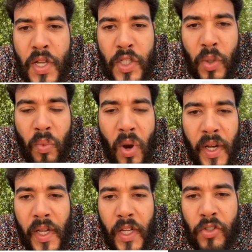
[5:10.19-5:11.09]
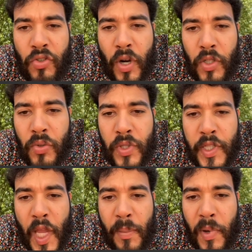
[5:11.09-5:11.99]
to 1 and structural
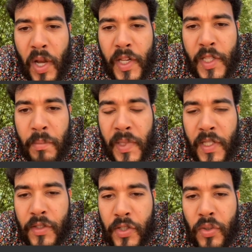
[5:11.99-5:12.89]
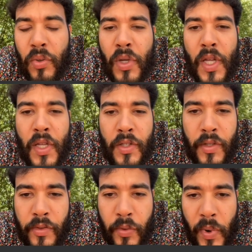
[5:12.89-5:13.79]
stamp awnings being 2
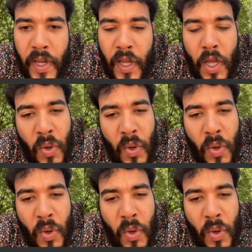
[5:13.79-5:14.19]
to 3,